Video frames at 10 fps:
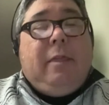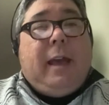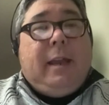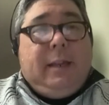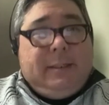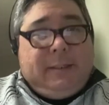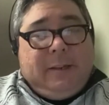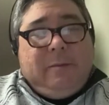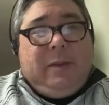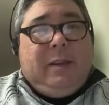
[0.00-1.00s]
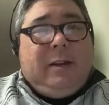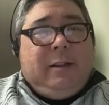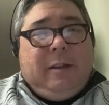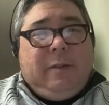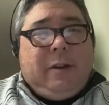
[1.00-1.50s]
that is going to be a
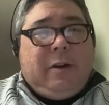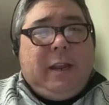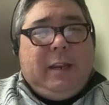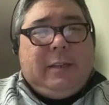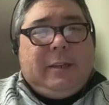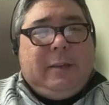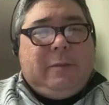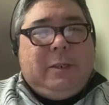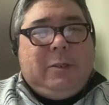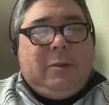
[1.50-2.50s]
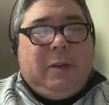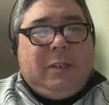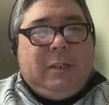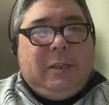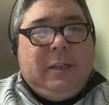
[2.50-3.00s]
love it or hate it type
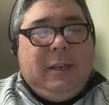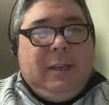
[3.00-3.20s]
situation.